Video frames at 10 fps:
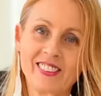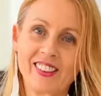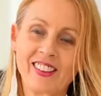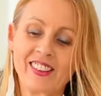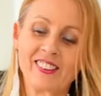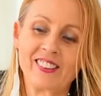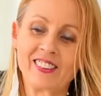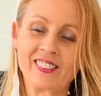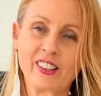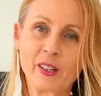
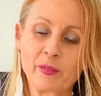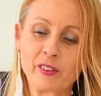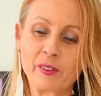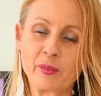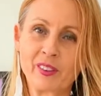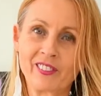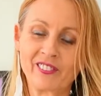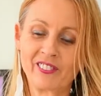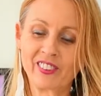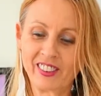And a tablespoon of
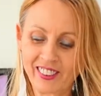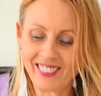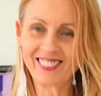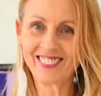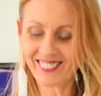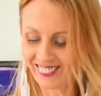vanilla.